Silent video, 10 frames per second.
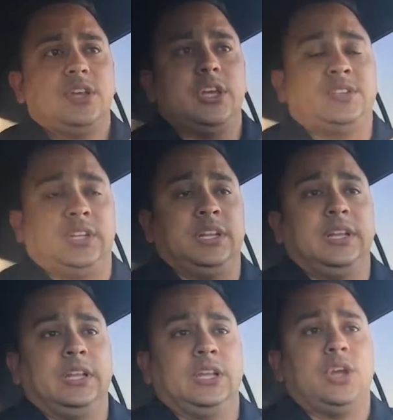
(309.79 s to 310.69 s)
It's a
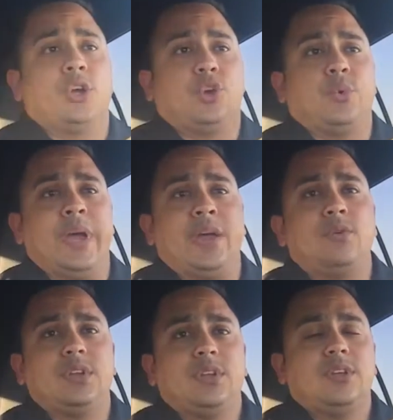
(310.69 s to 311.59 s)
little longer
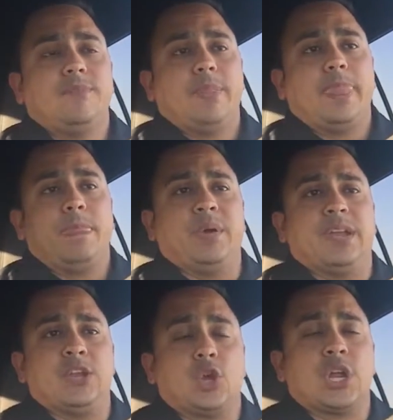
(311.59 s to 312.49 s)
route,
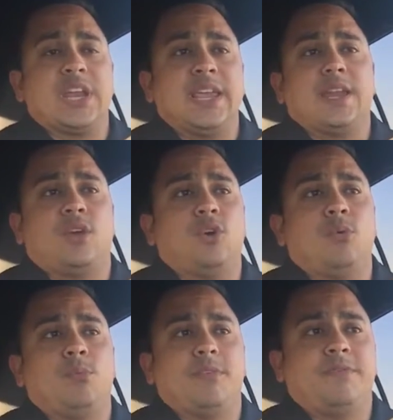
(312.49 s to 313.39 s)
but you're going to get
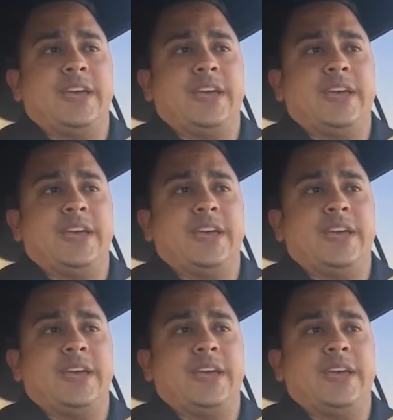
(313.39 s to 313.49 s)
home